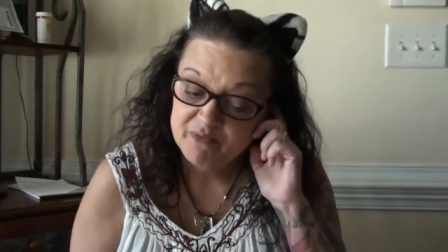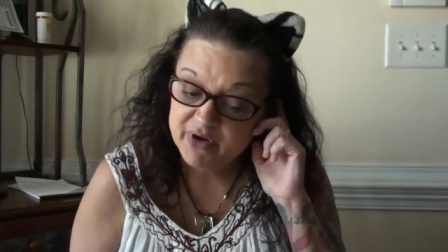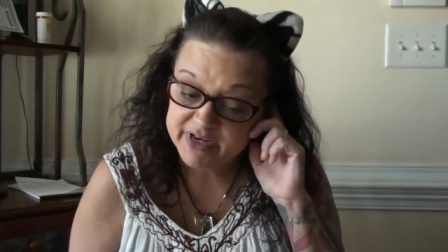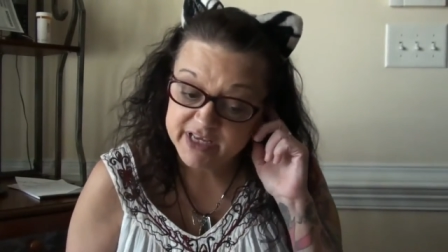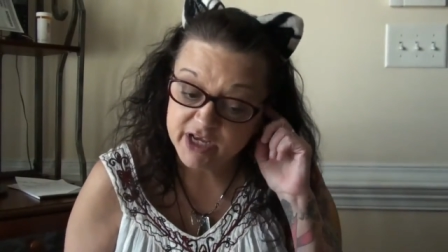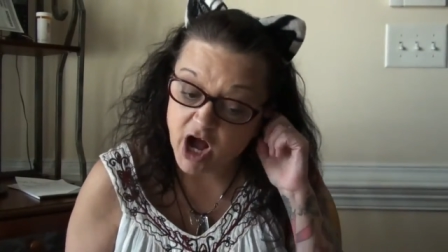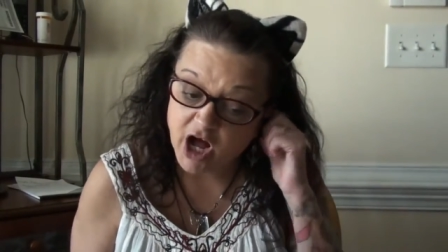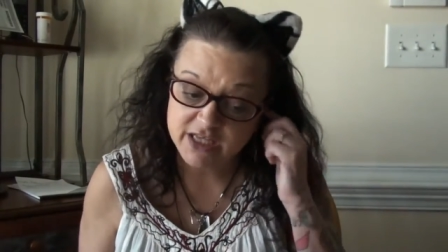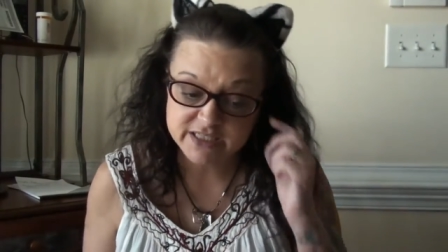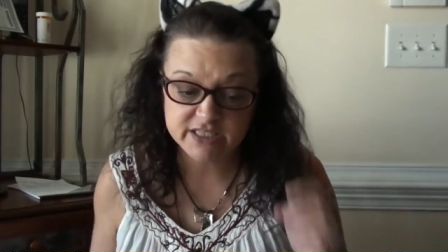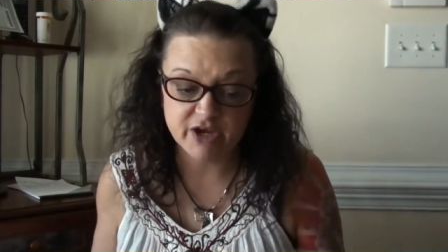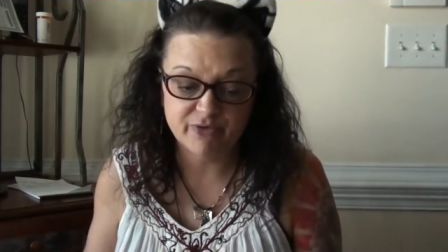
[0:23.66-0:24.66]
But he
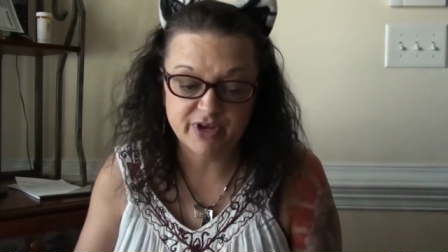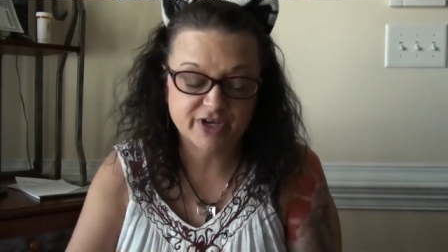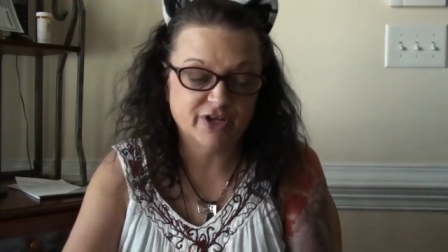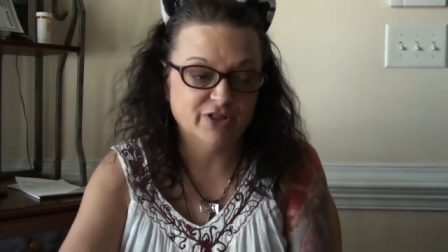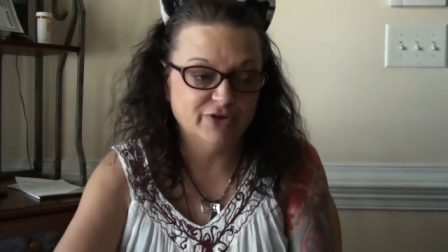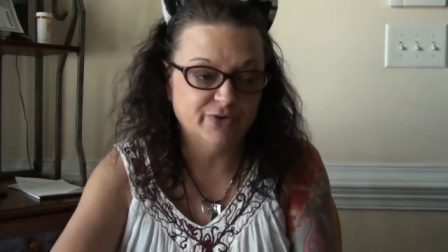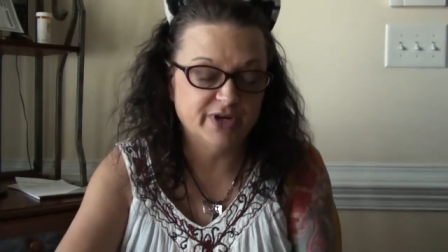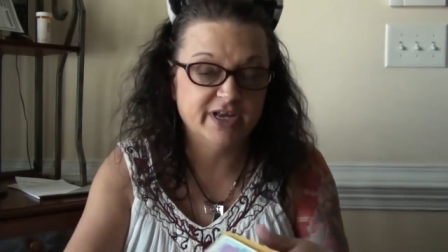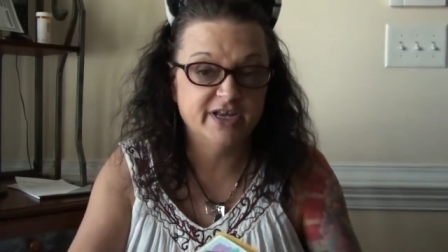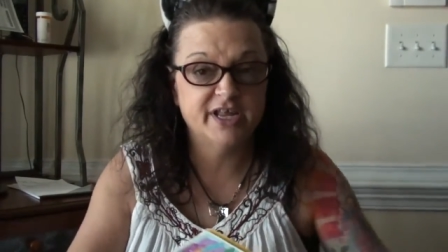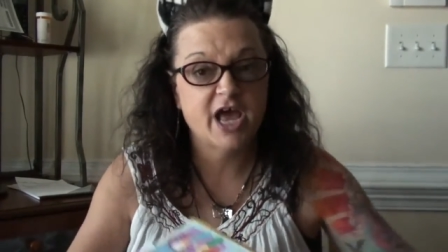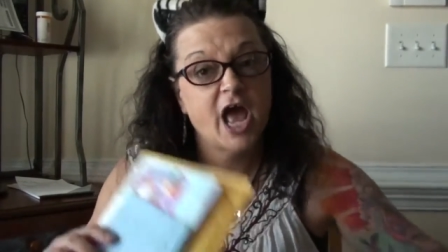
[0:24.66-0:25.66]
also
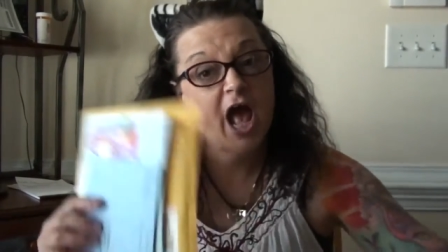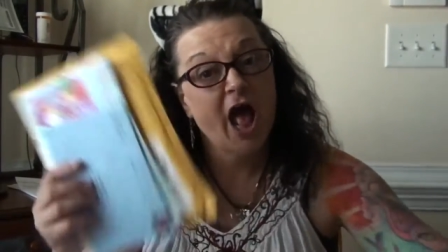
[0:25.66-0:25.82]
included